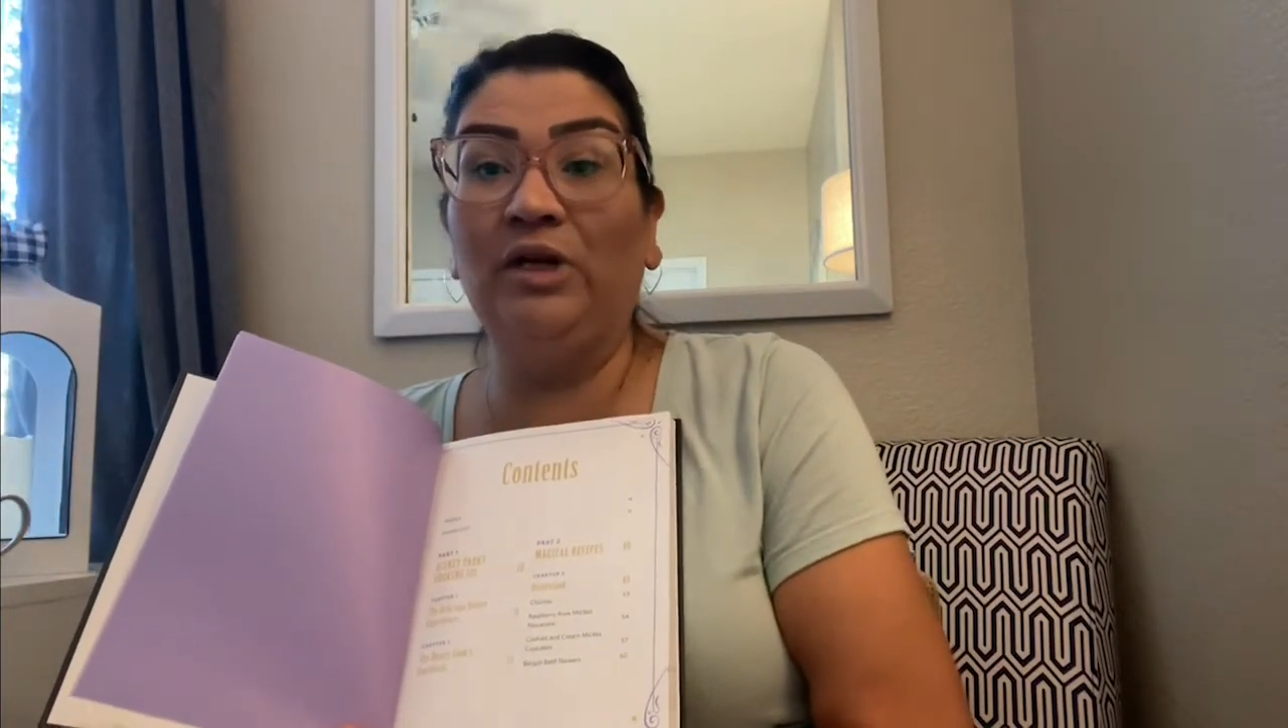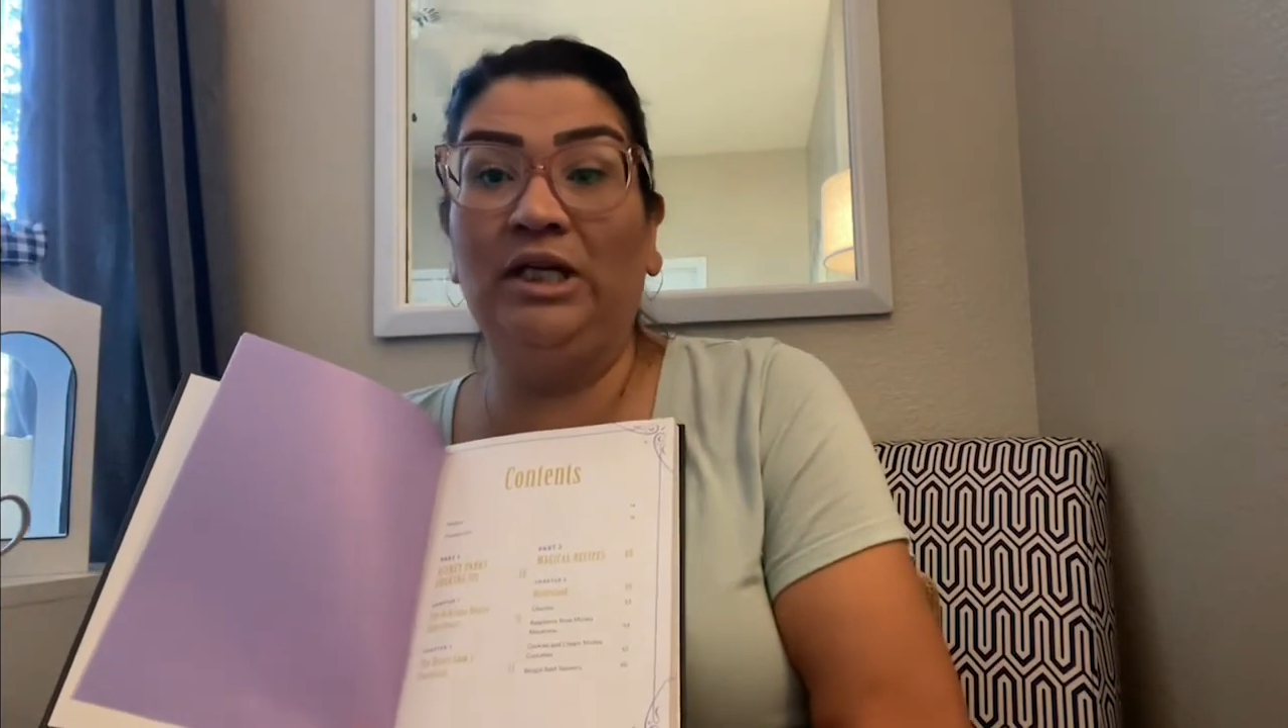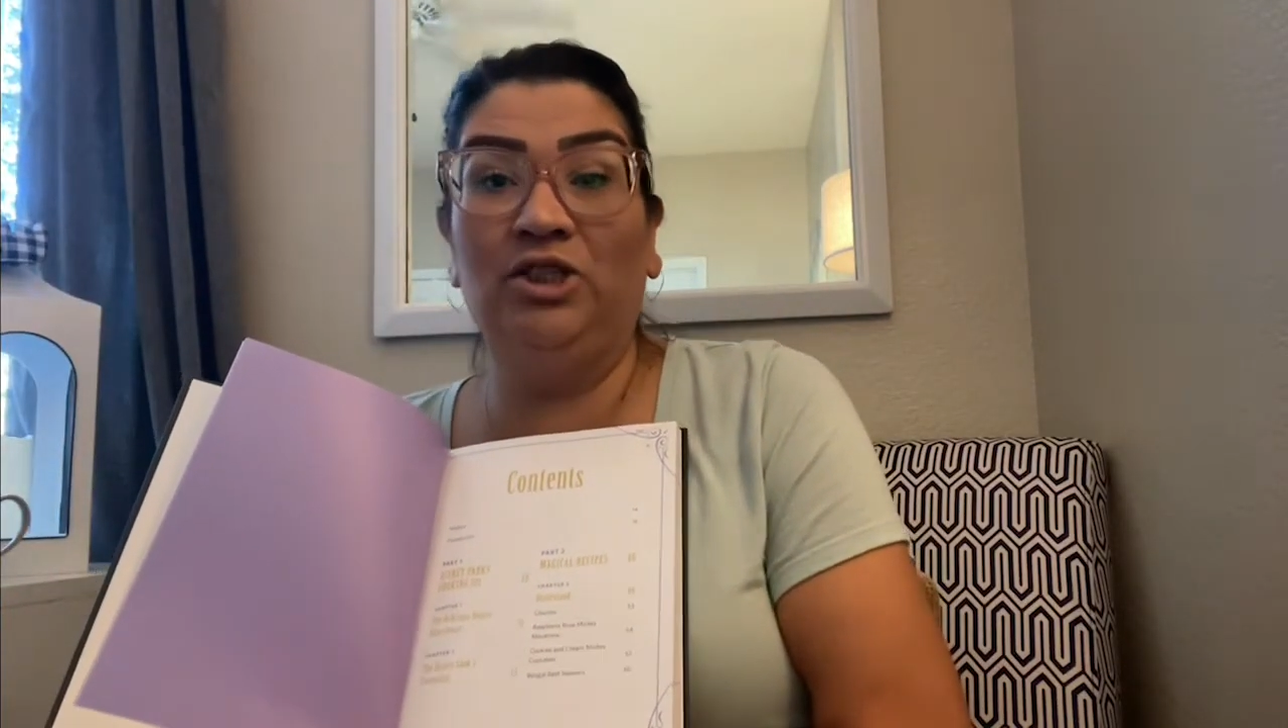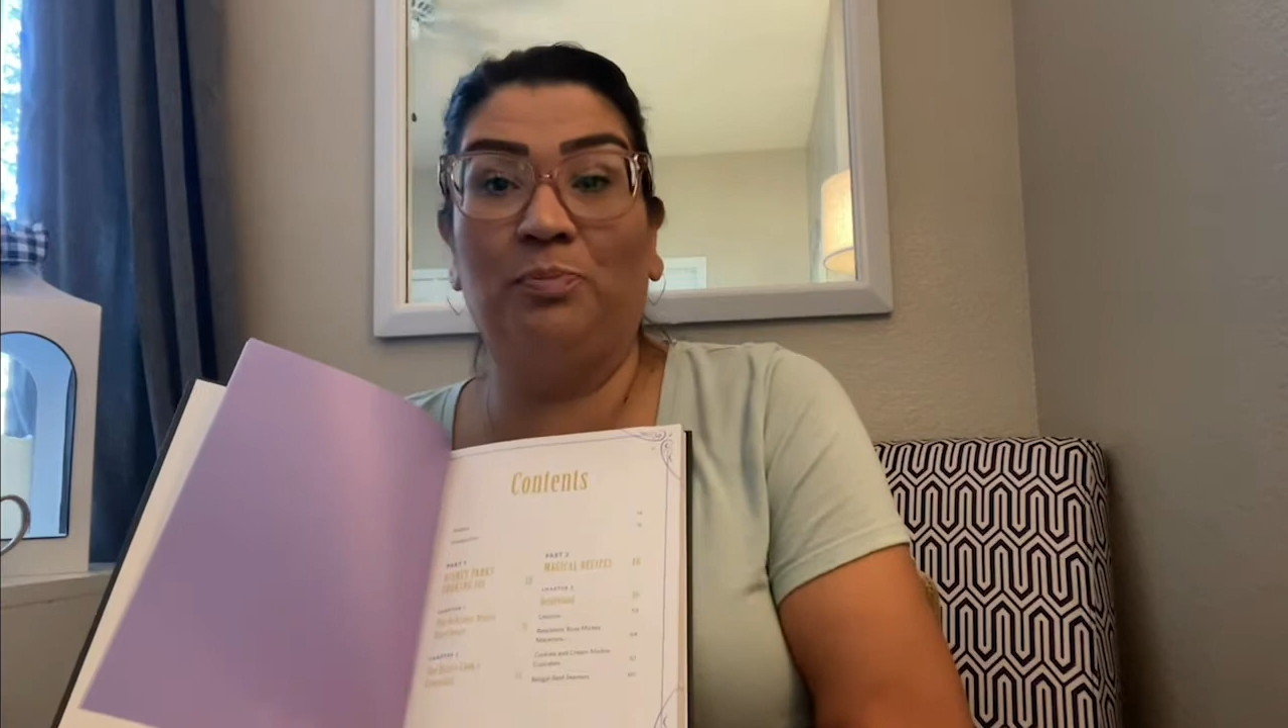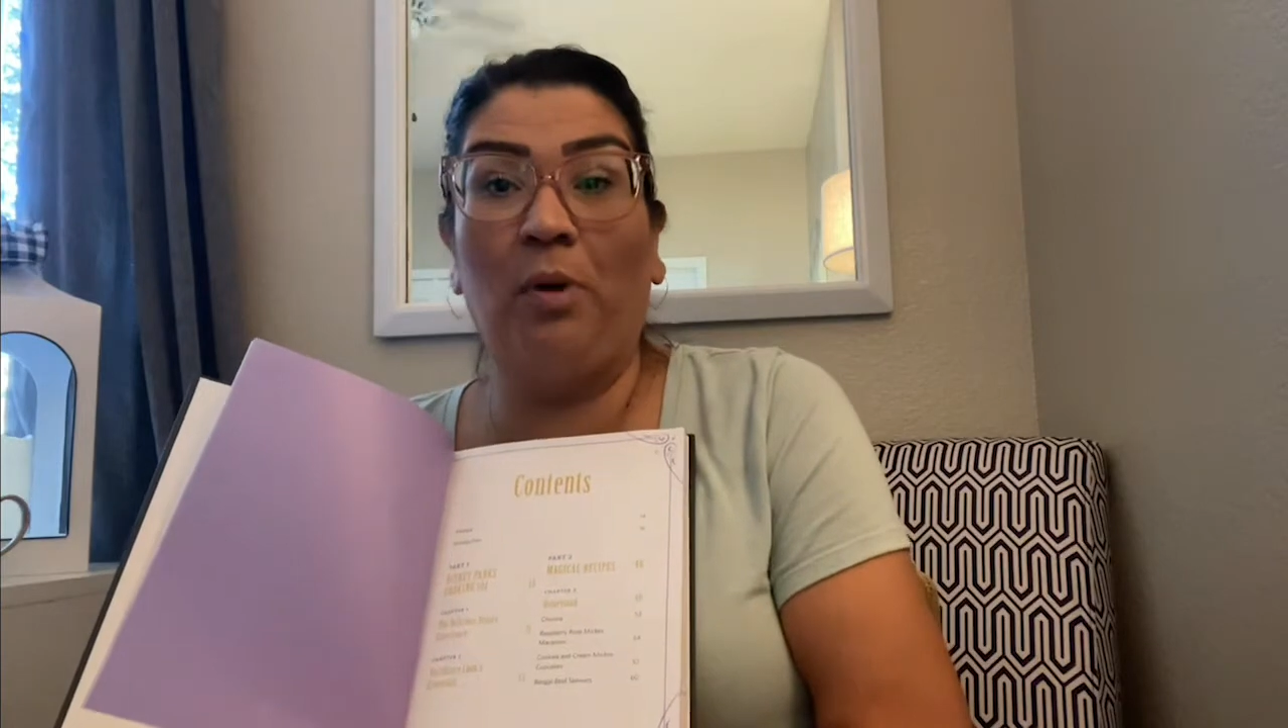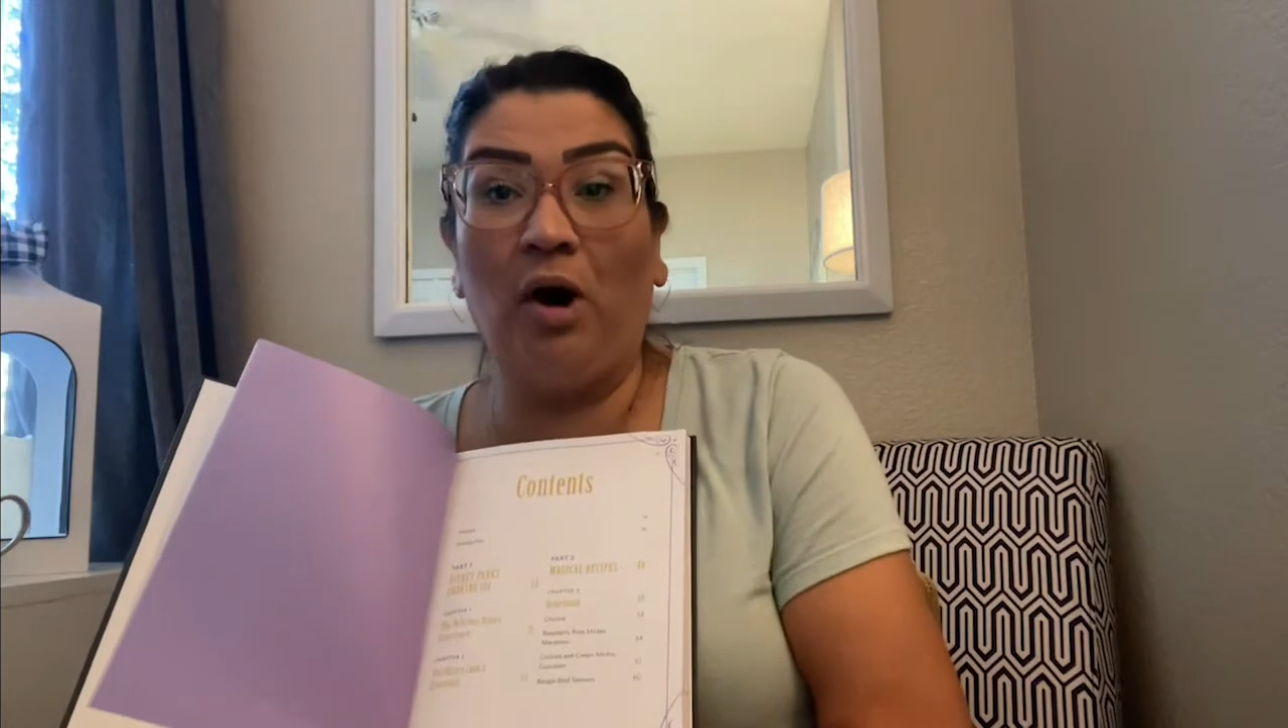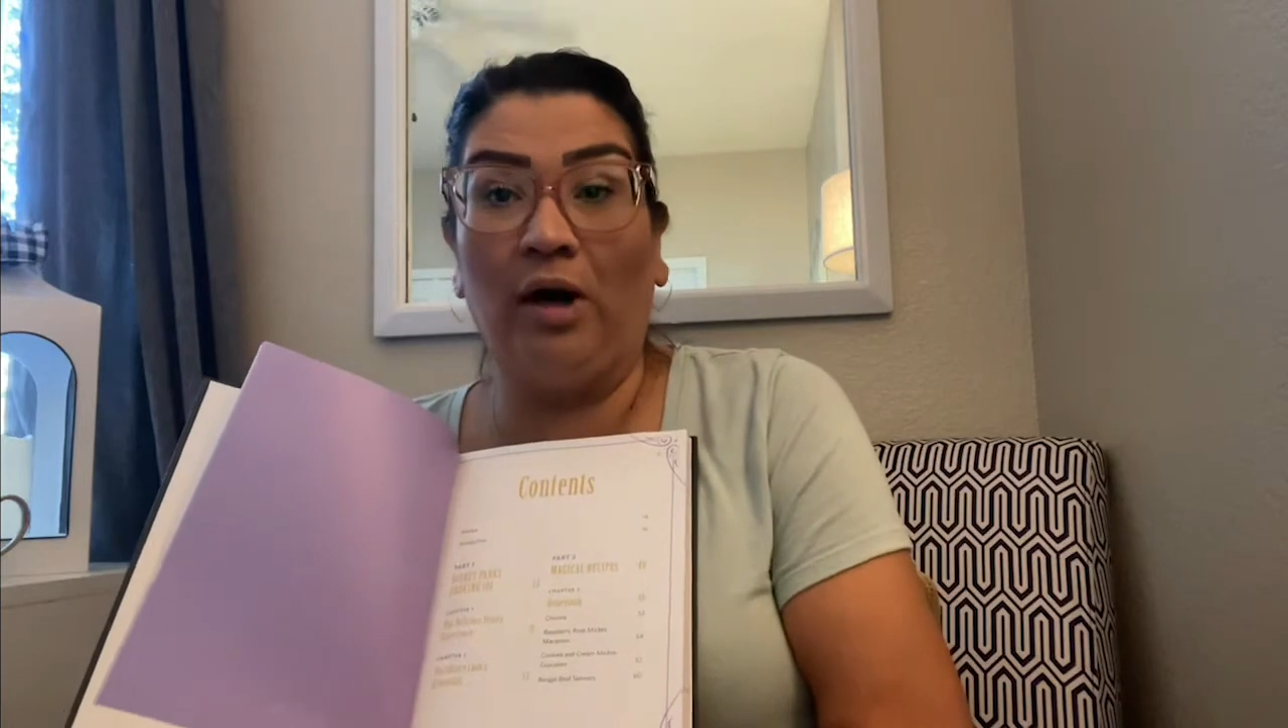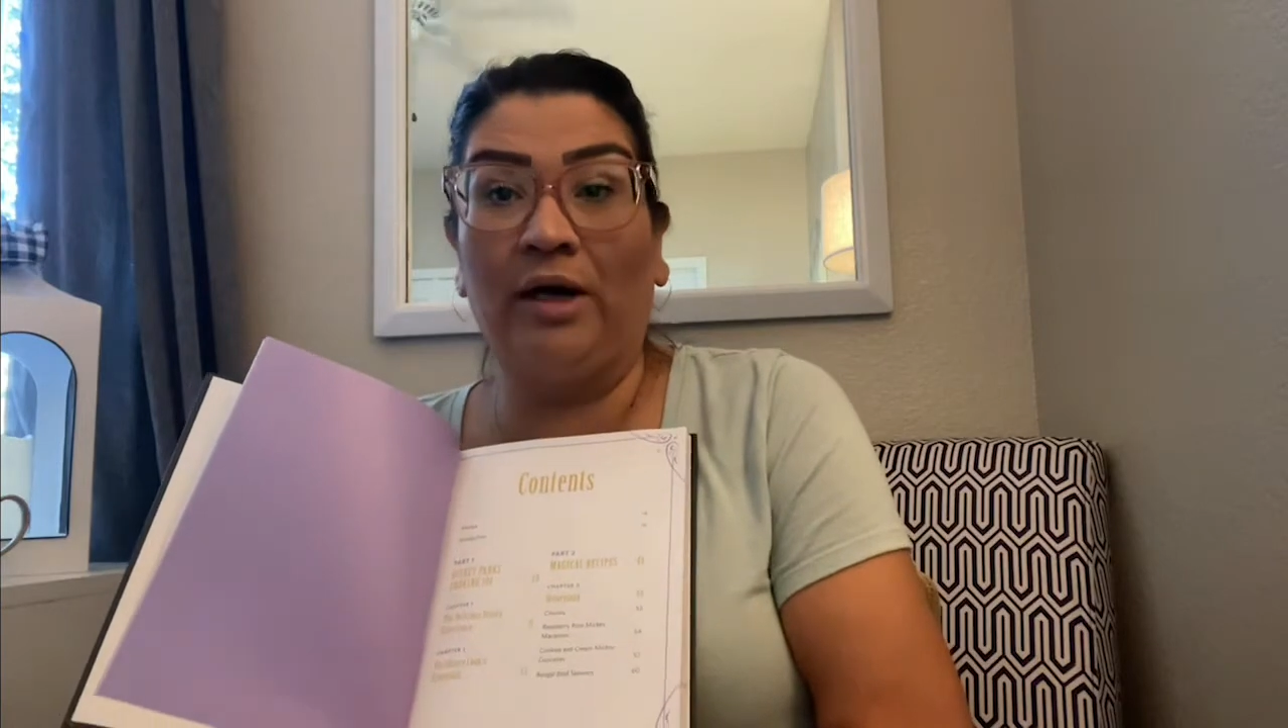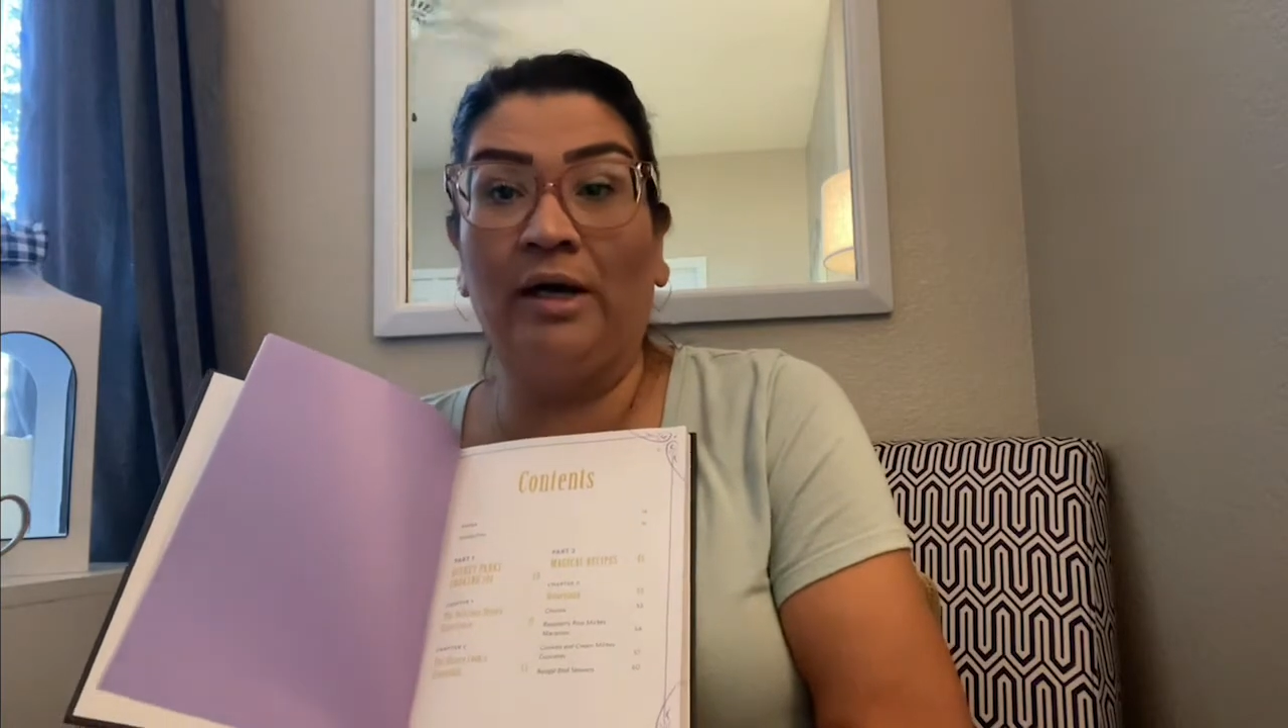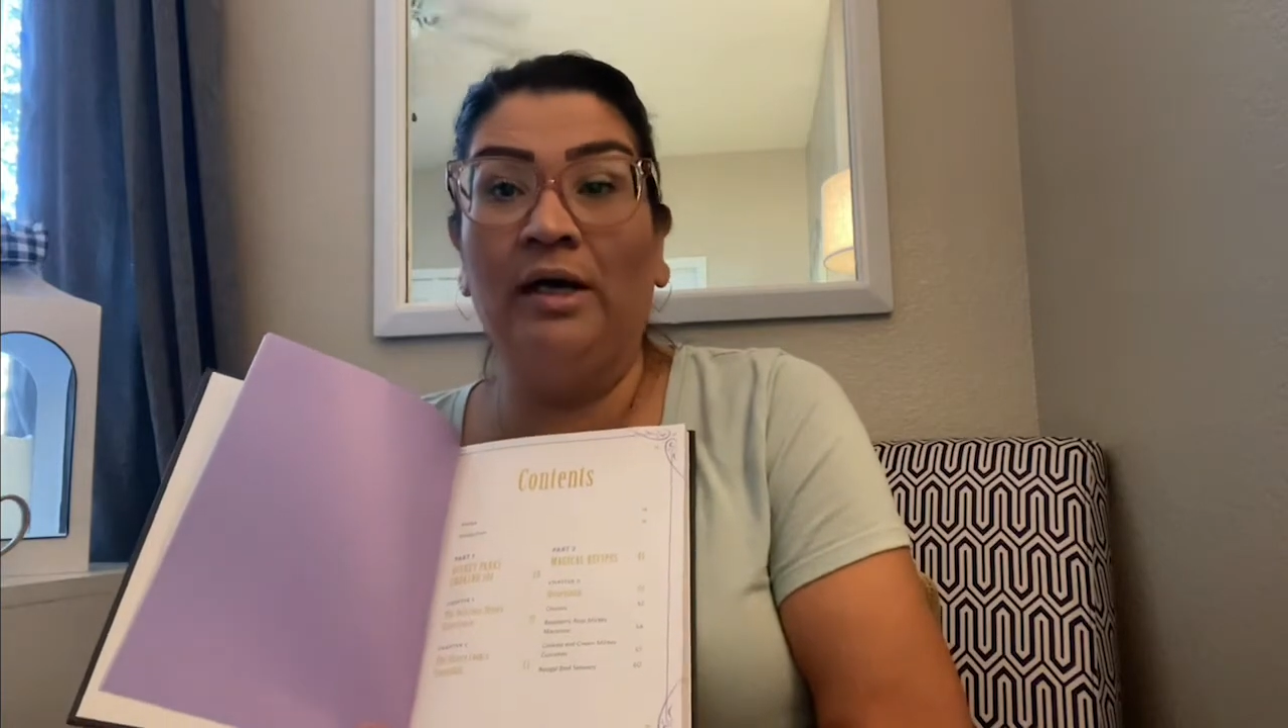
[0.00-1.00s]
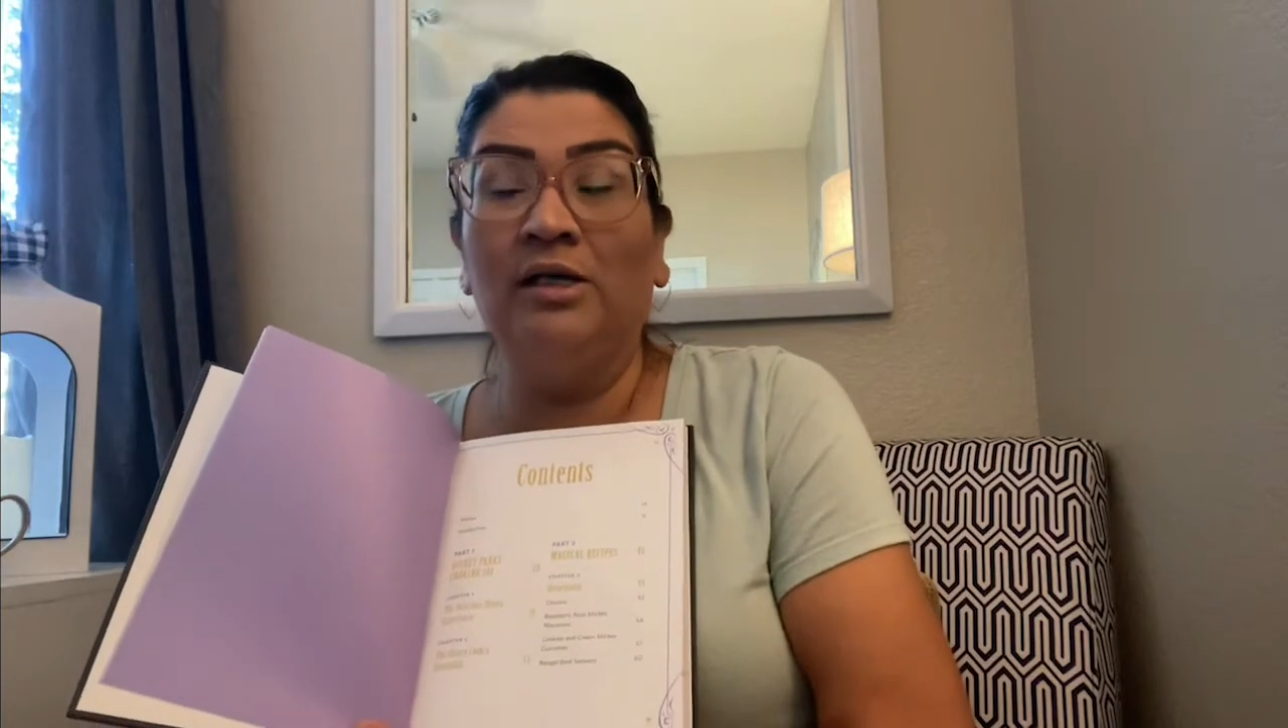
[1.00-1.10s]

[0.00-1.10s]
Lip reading: each park.